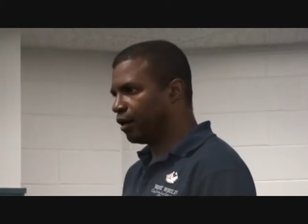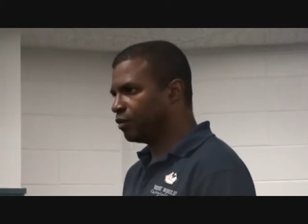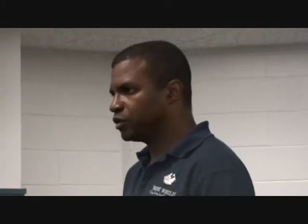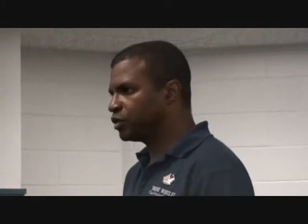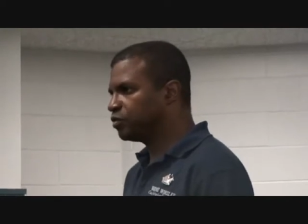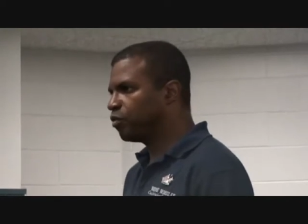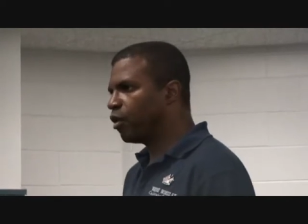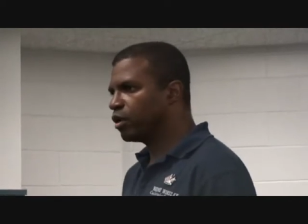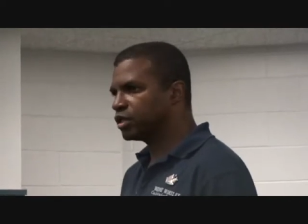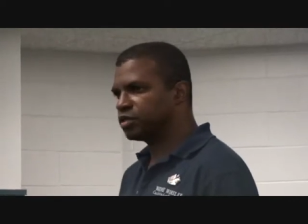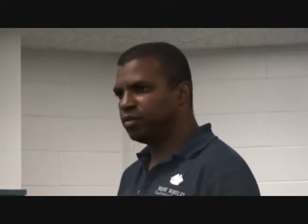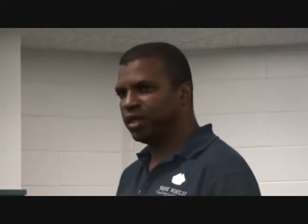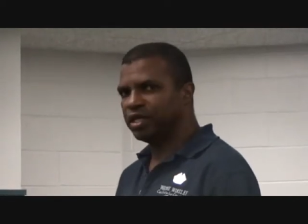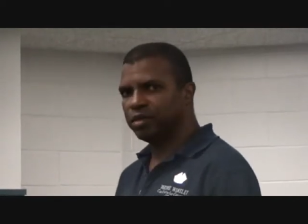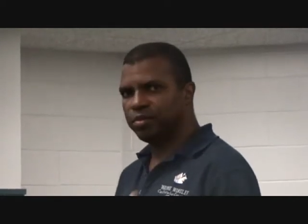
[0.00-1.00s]
I was
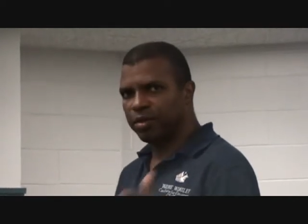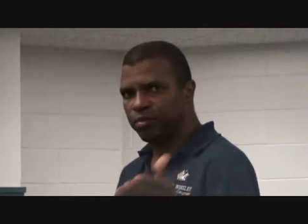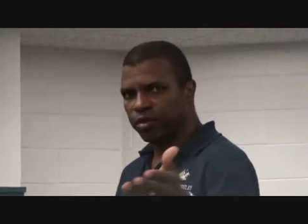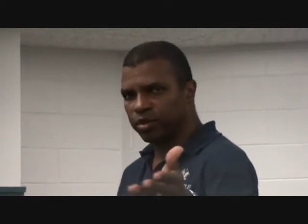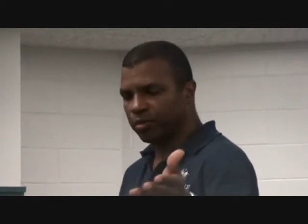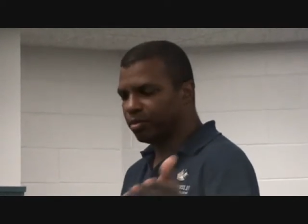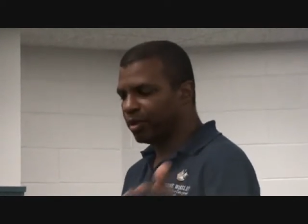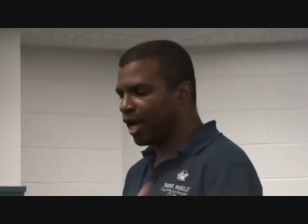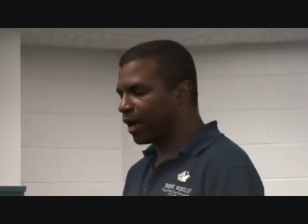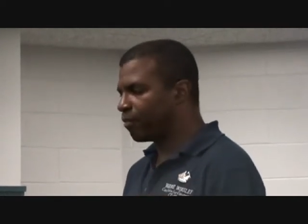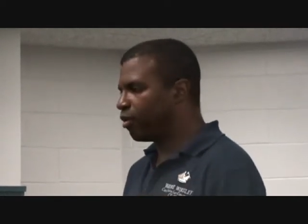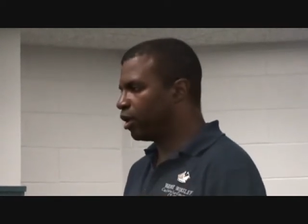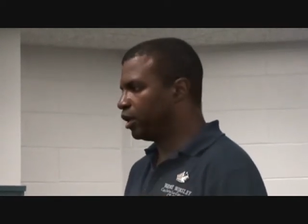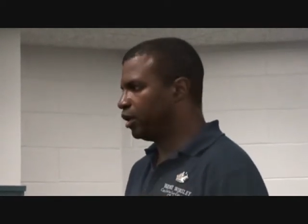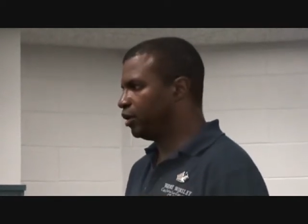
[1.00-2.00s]
speaking to people at the
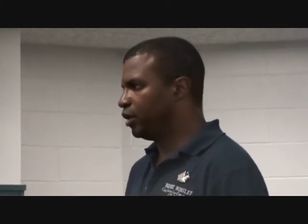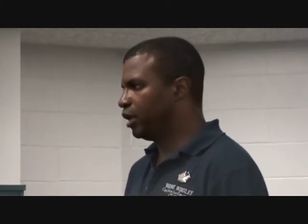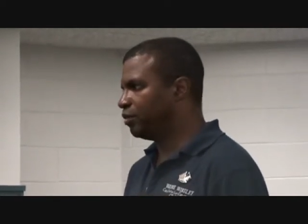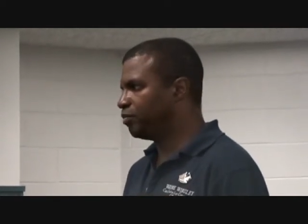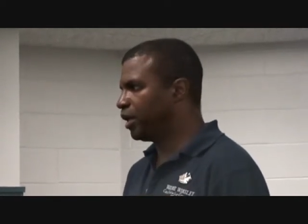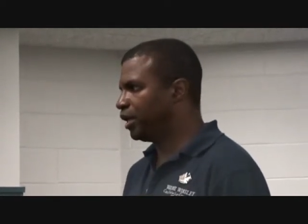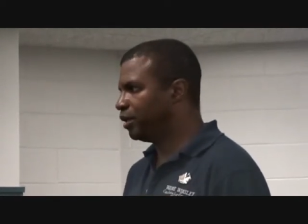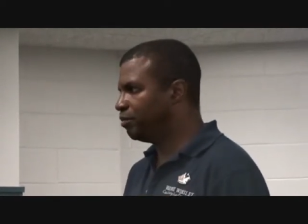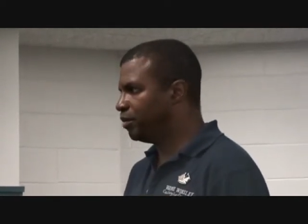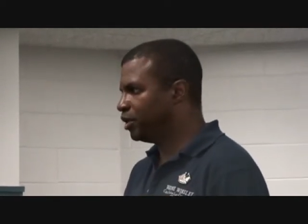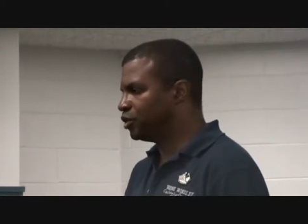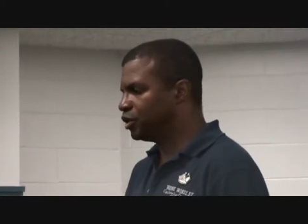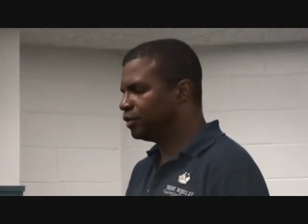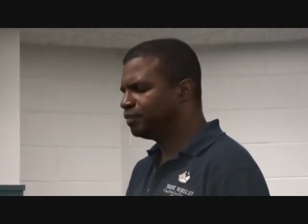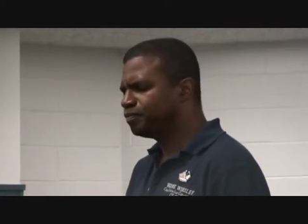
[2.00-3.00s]
block party that Palin
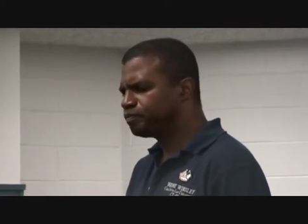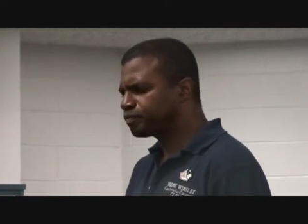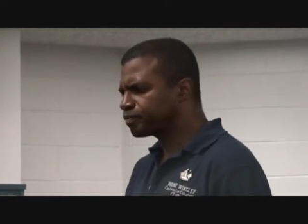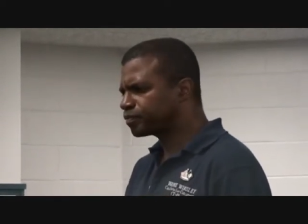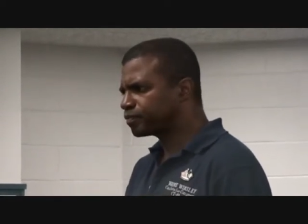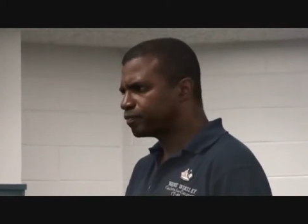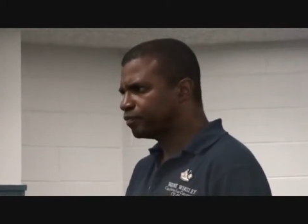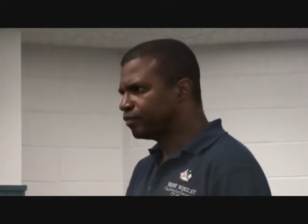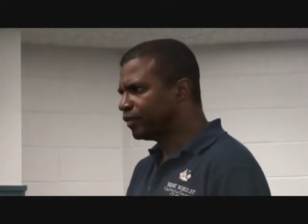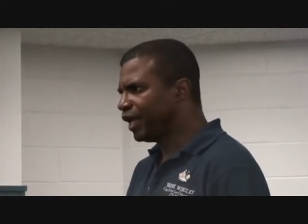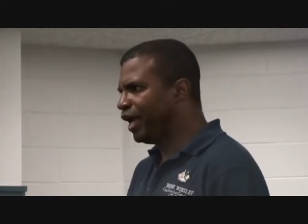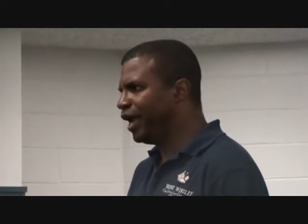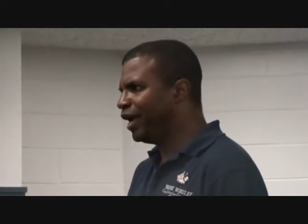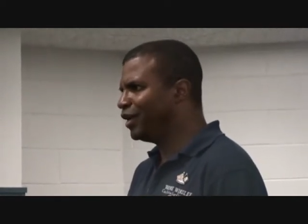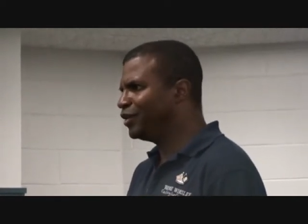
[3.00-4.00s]
mentioned,
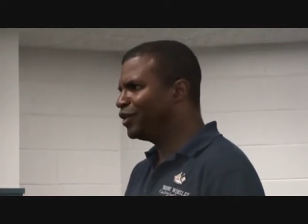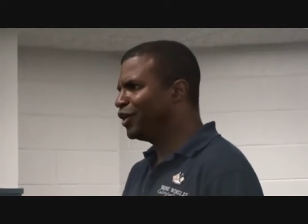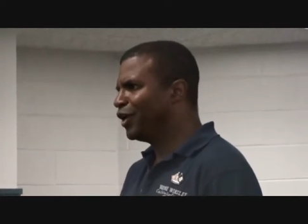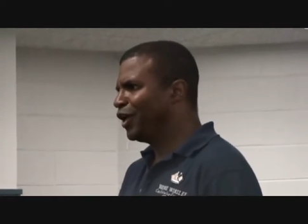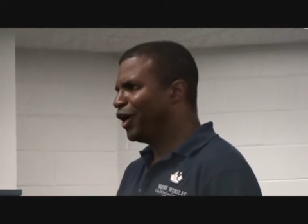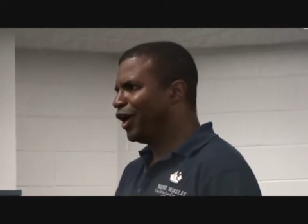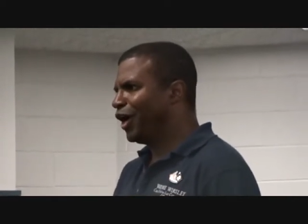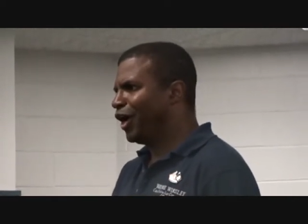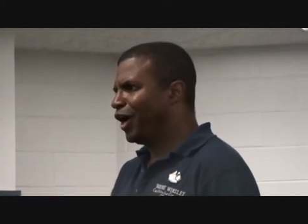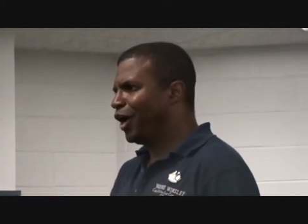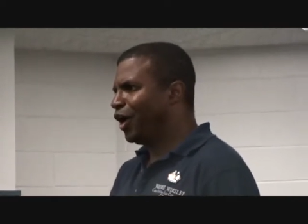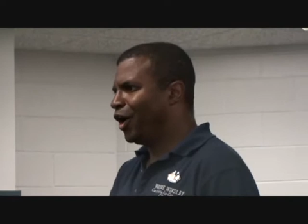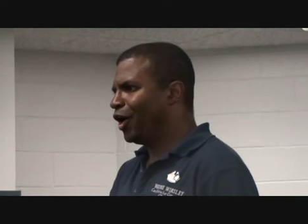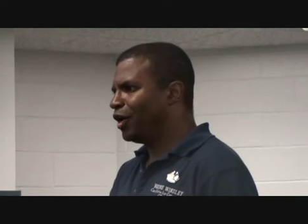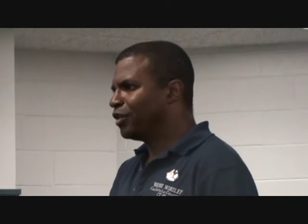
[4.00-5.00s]
and
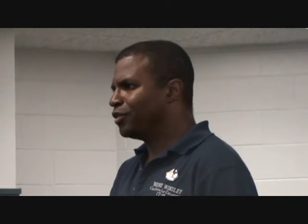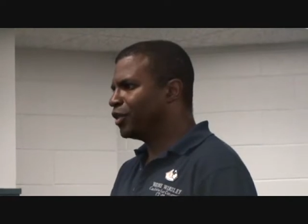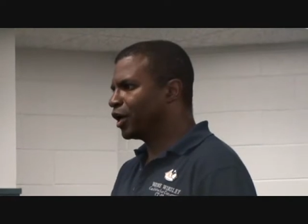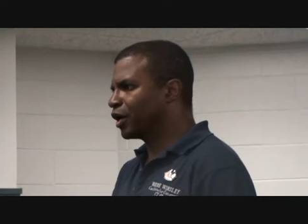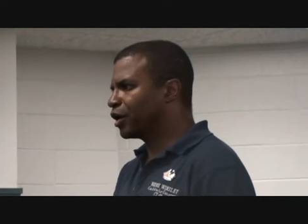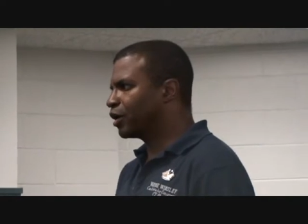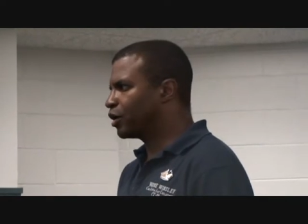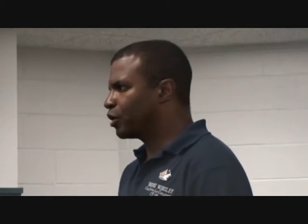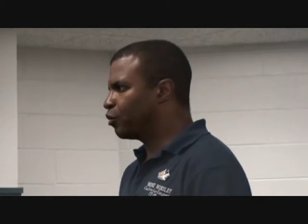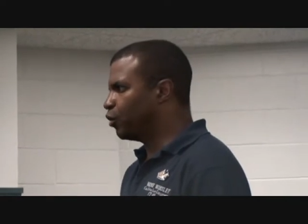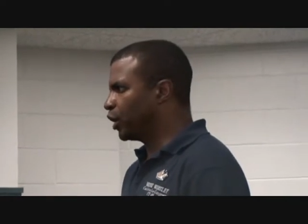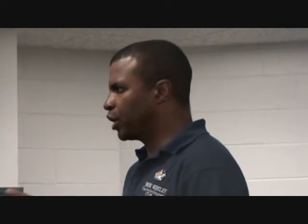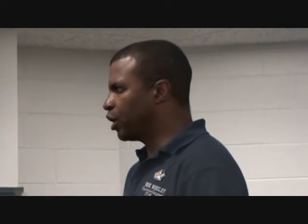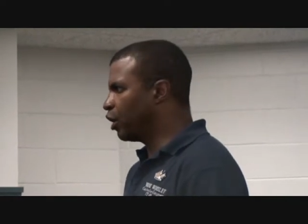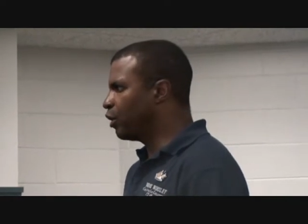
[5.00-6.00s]
the
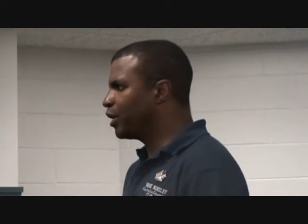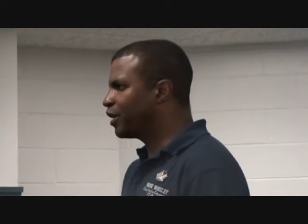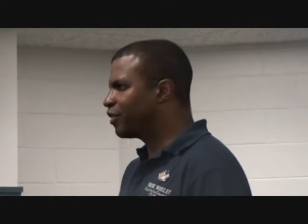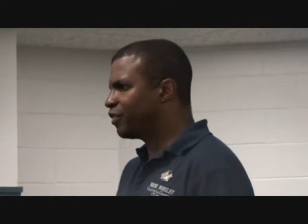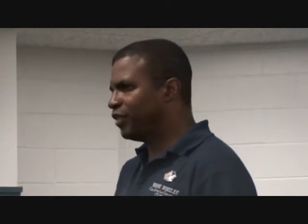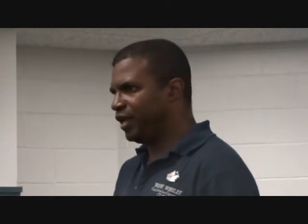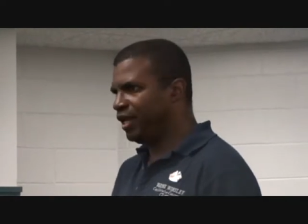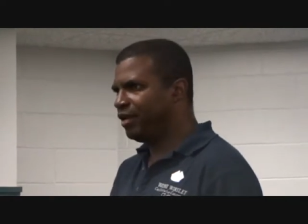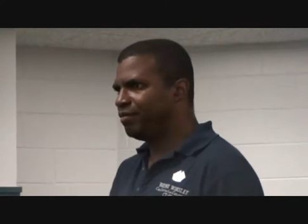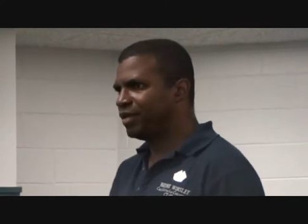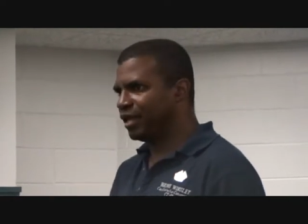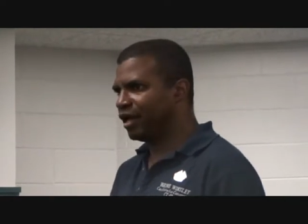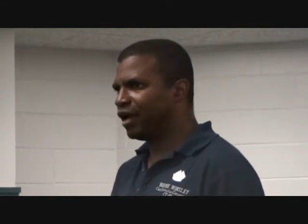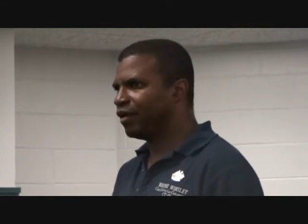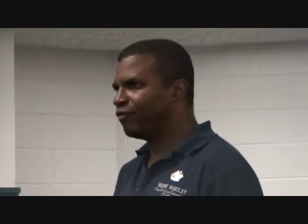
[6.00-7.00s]
recurring theme
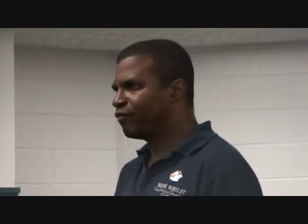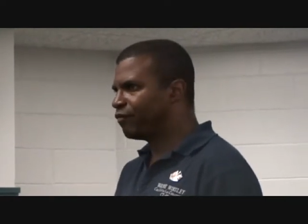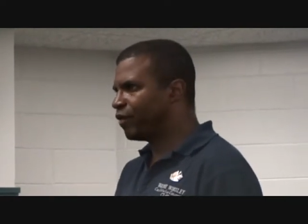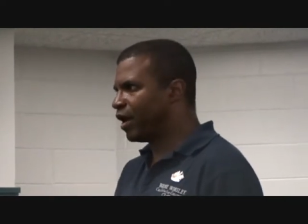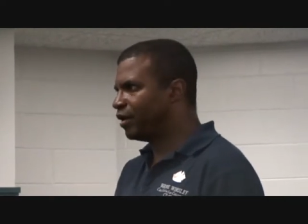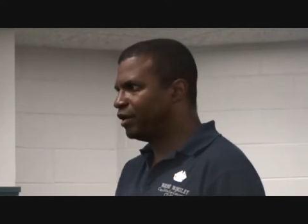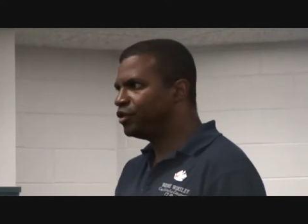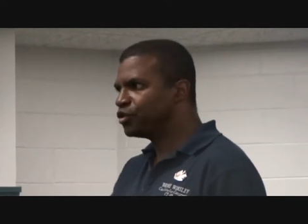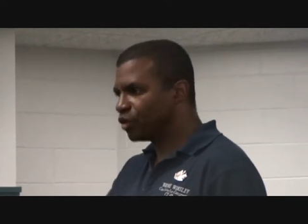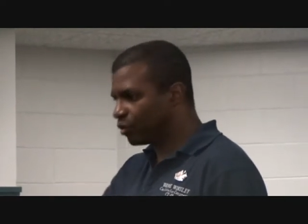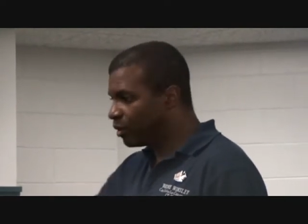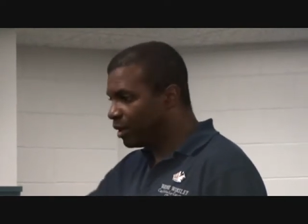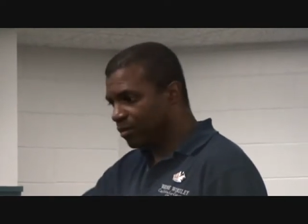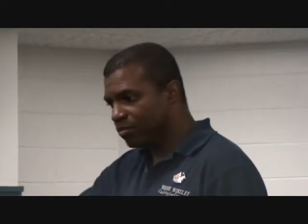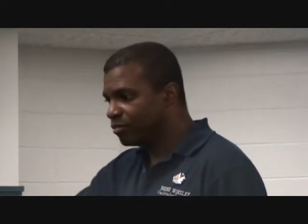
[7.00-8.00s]
that I found, these
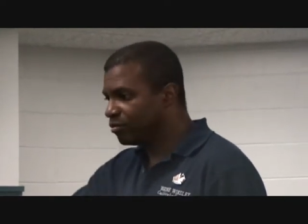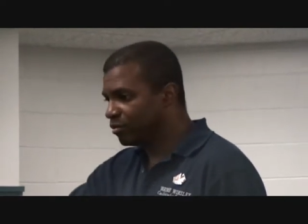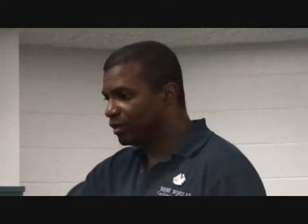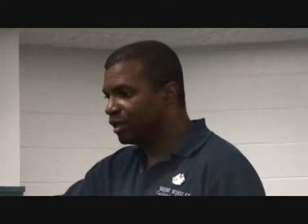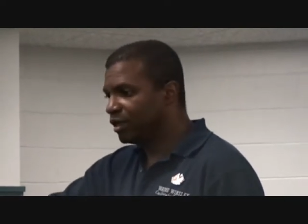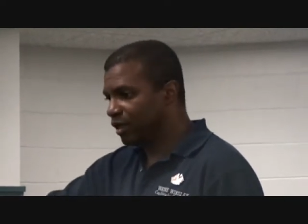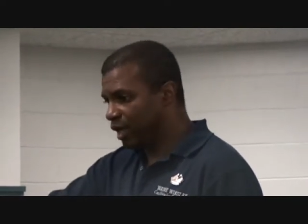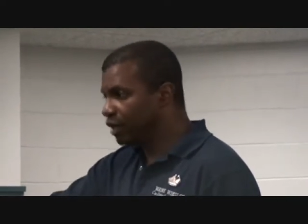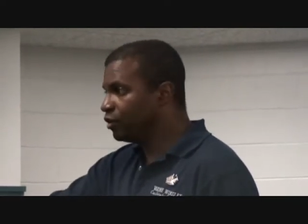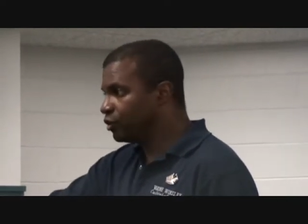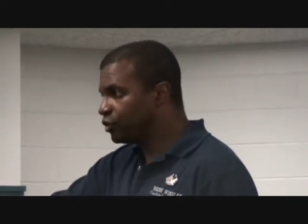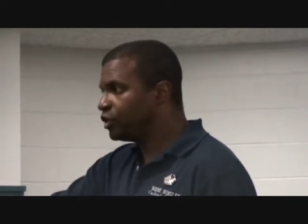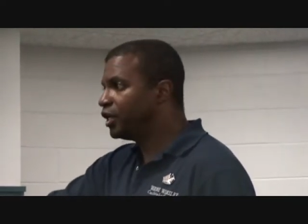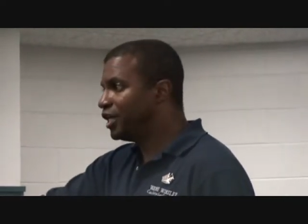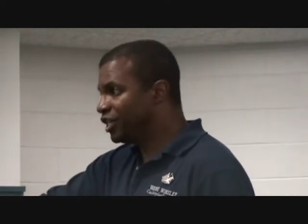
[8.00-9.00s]
are inner
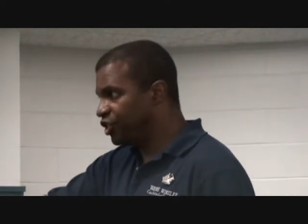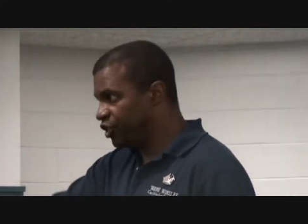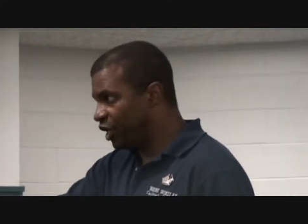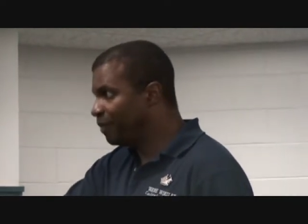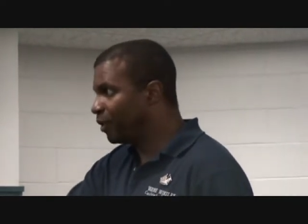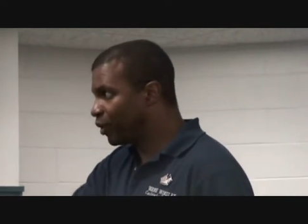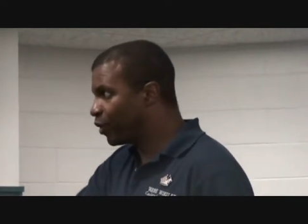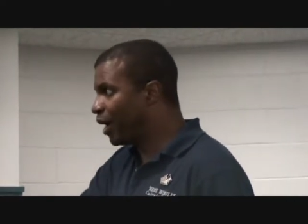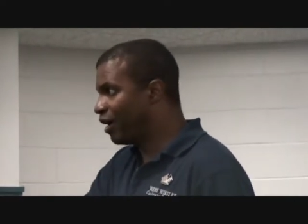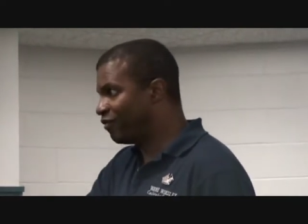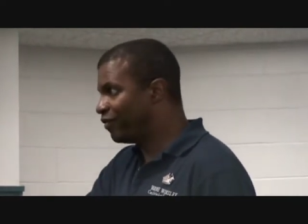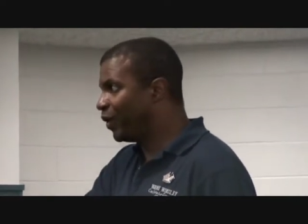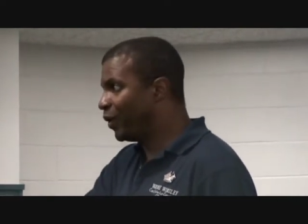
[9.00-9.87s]
city Democrat